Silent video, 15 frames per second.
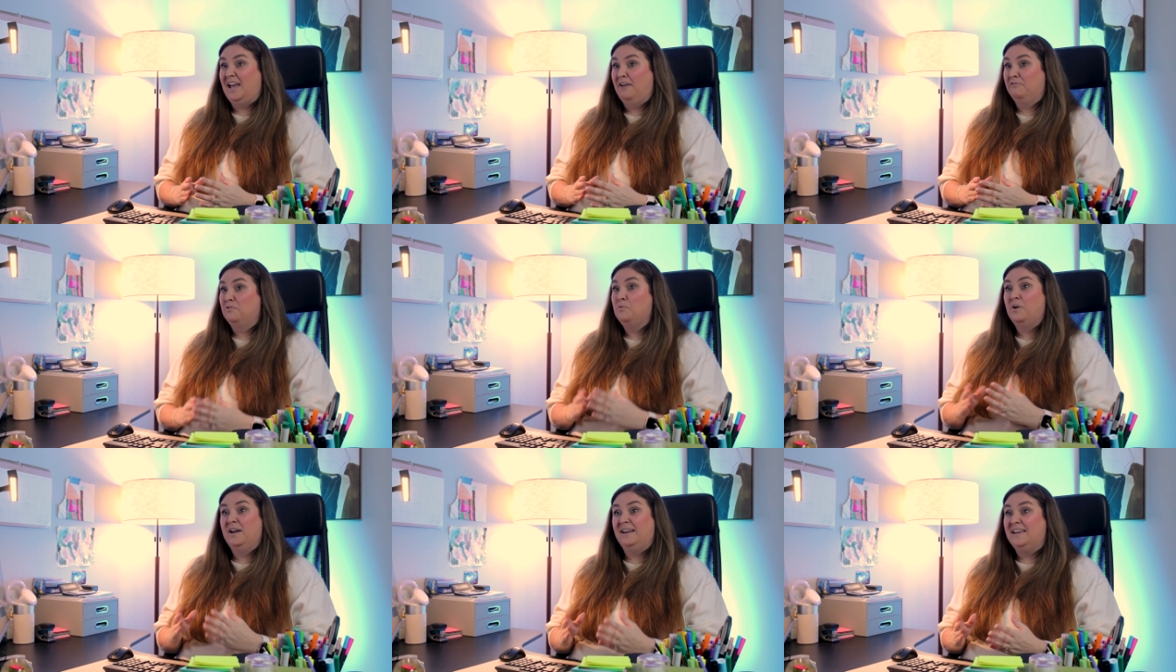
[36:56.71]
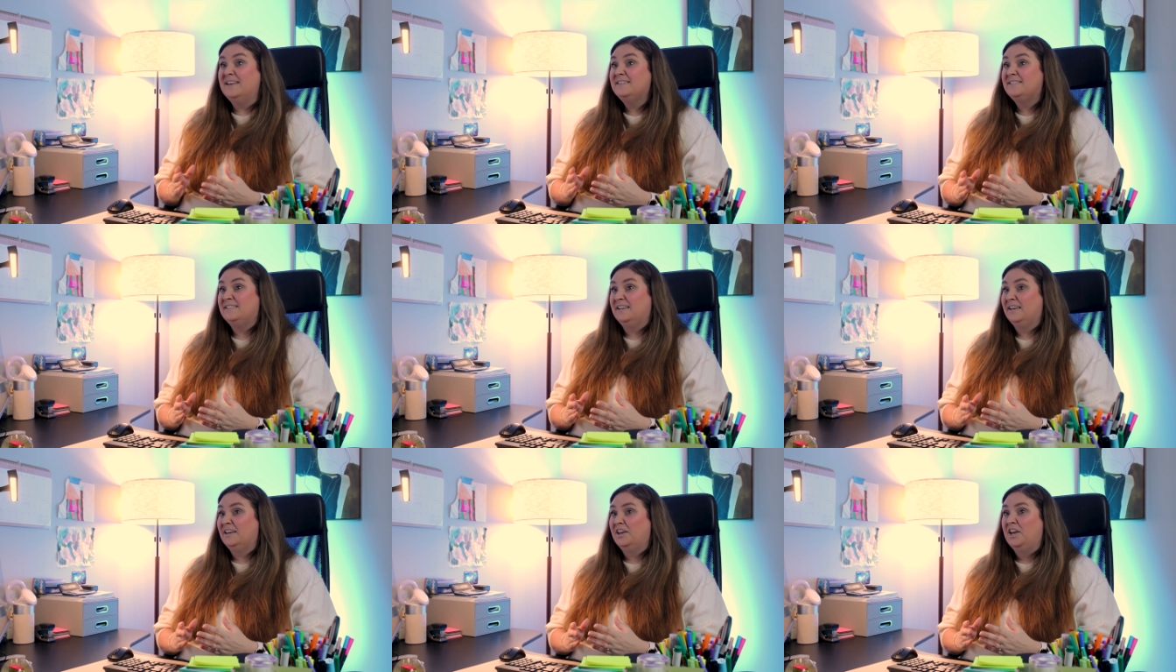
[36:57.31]
everyone is
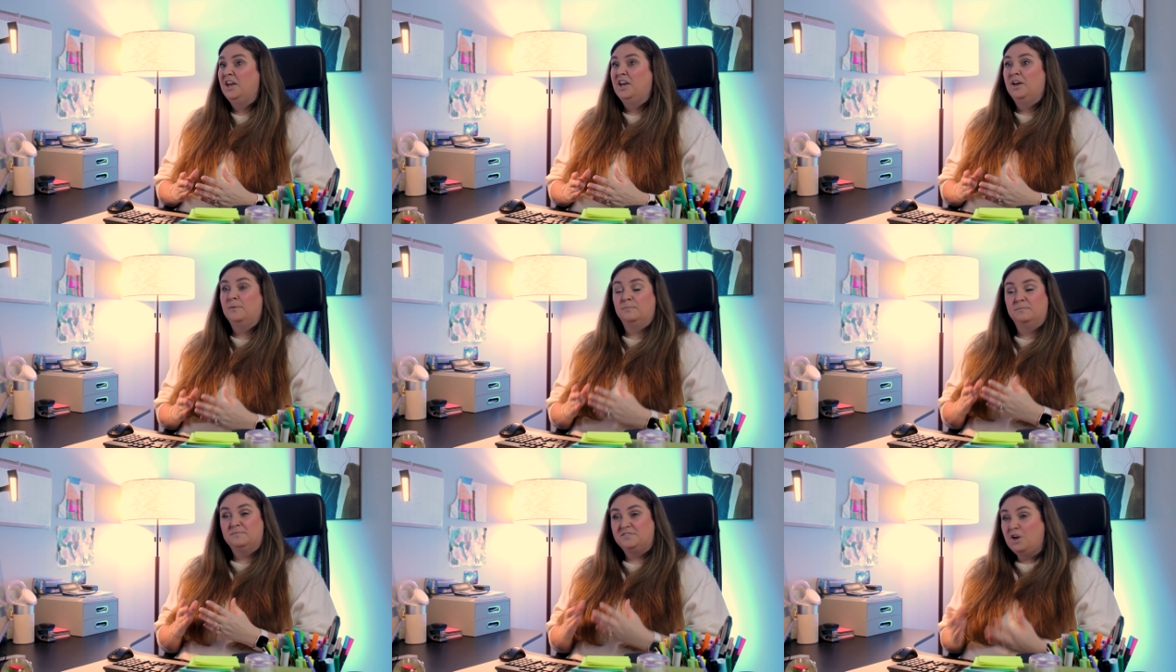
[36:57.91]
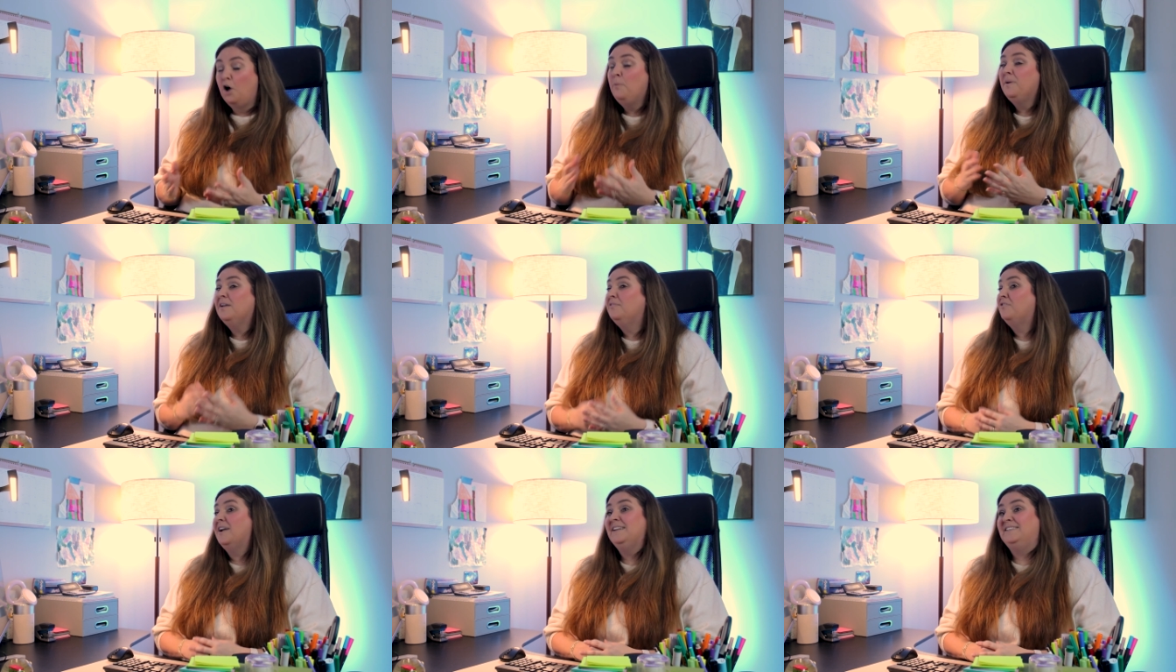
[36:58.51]
sick, don't be
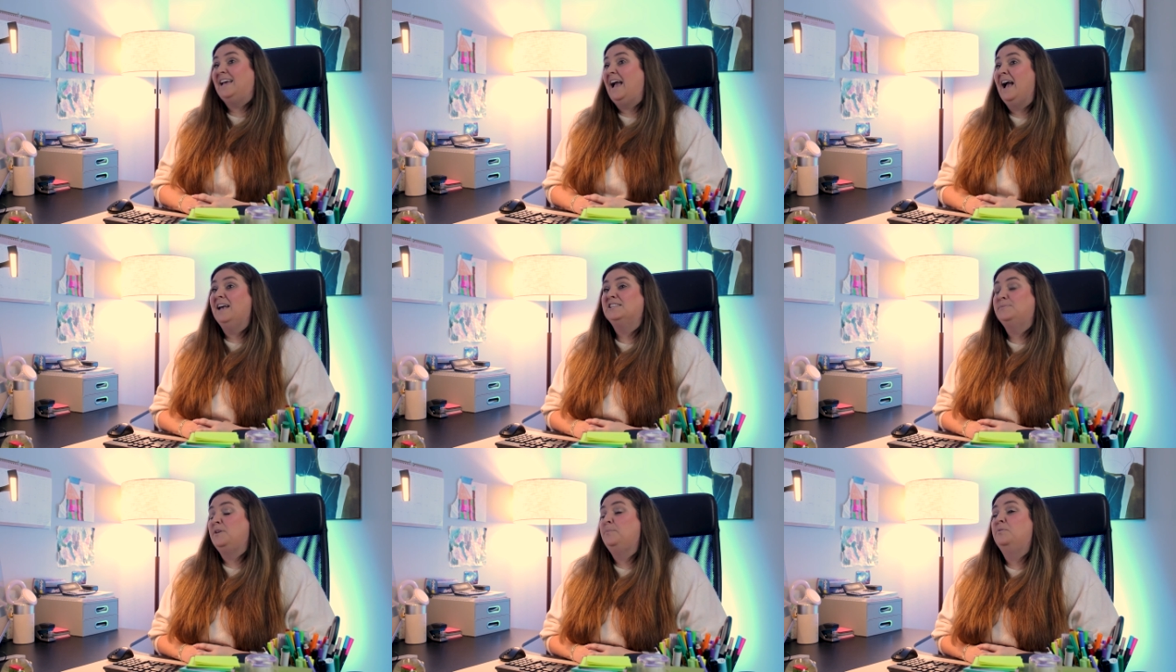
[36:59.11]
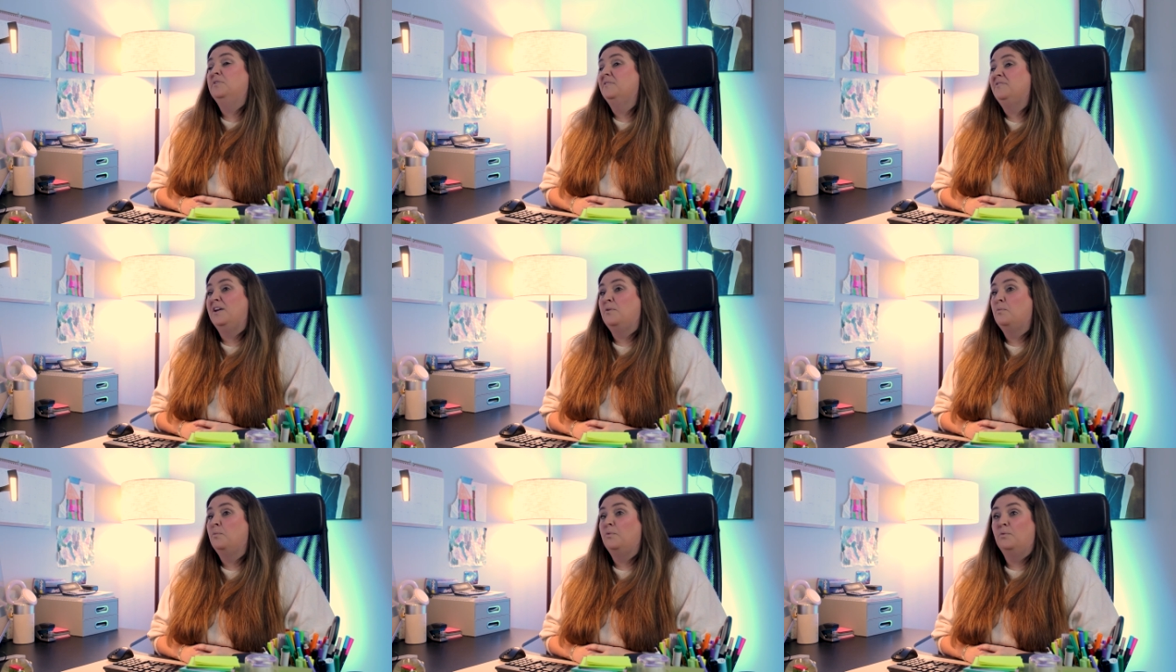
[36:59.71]
afraid to ask people if they
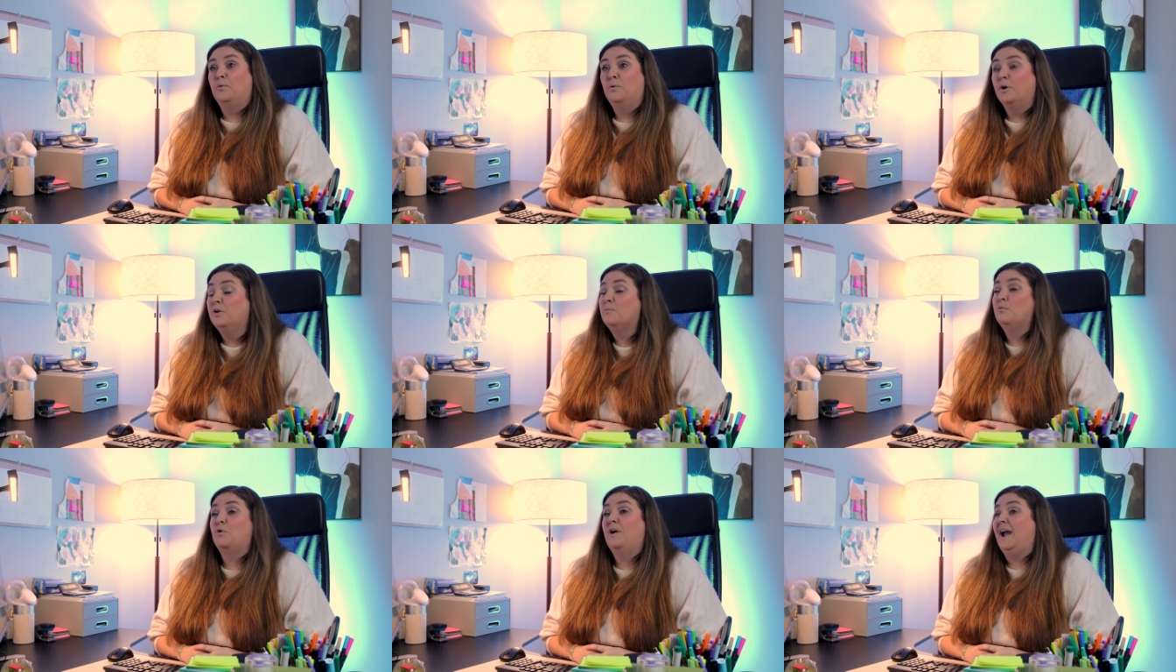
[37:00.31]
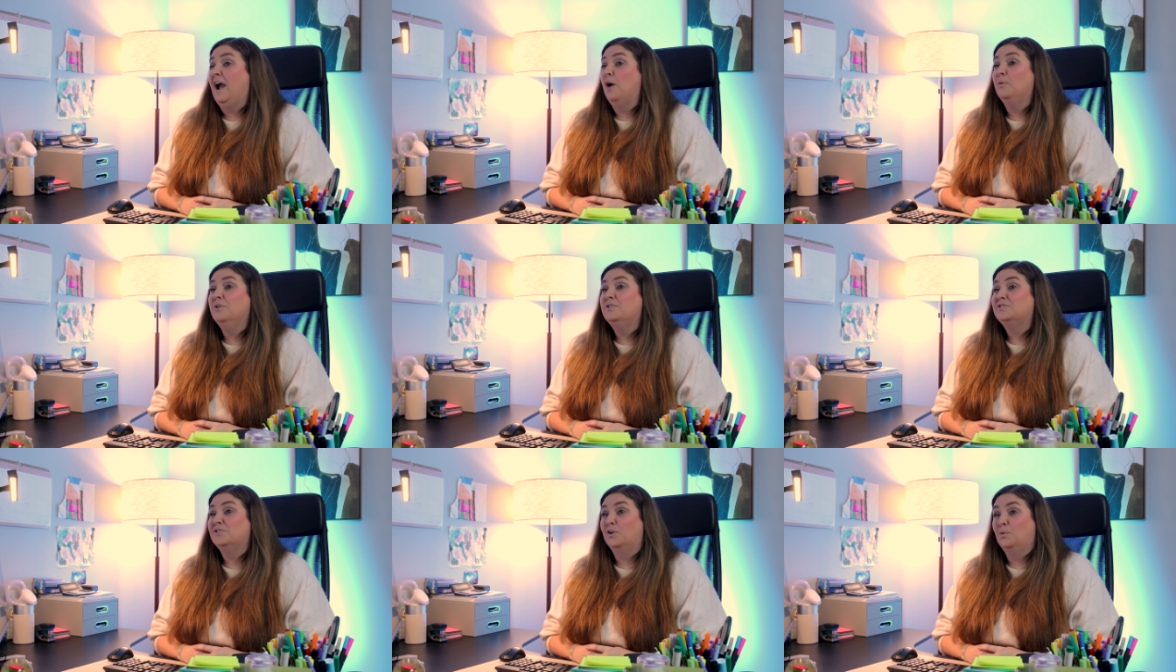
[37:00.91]
will work more
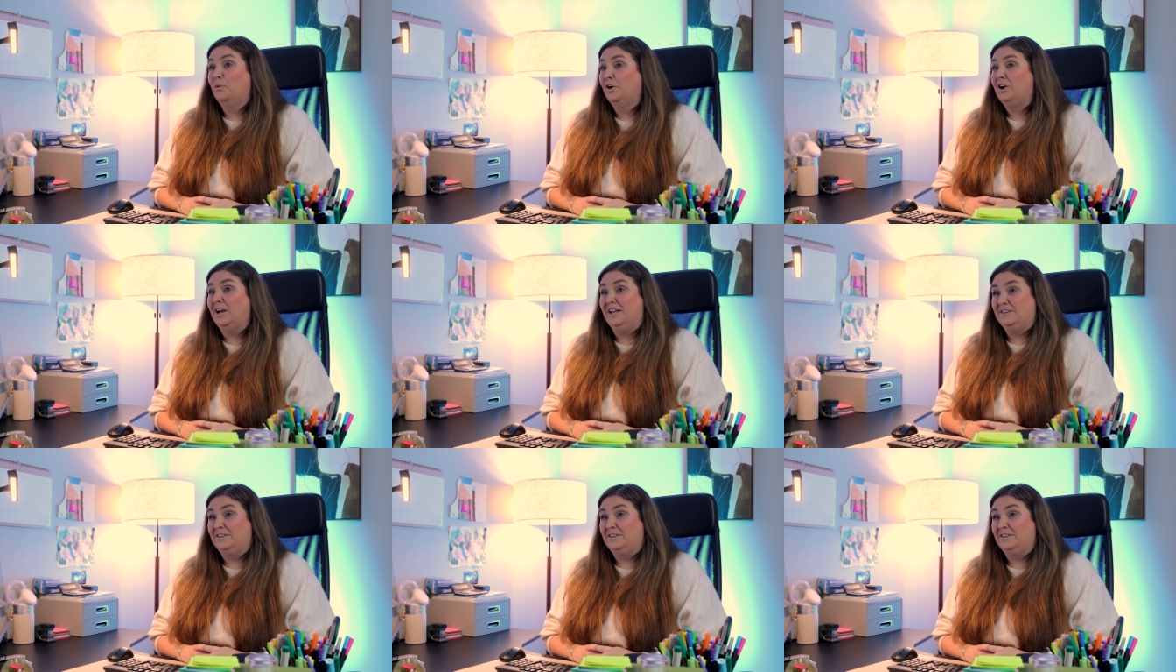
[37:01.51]
hours or work a